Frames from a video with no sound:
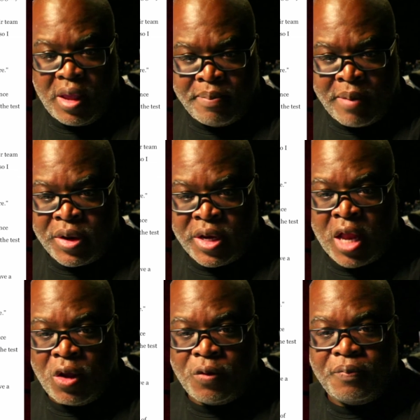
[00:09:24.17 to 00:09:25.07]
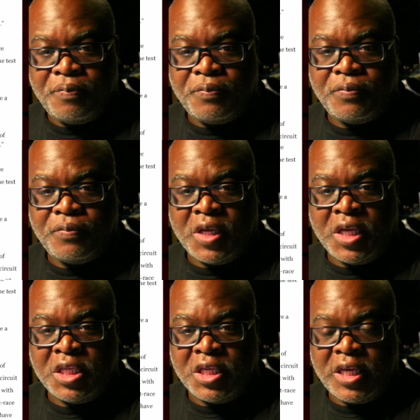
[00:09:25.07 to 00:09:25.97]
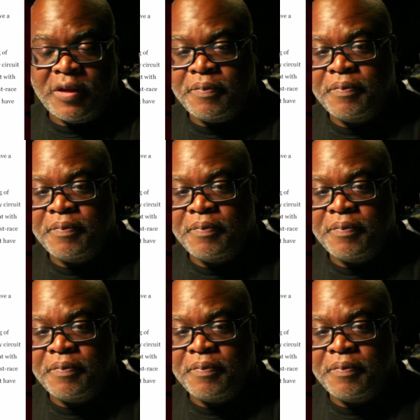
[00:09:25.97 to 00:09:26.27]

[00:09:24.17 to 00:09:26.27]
Maranello, Italy.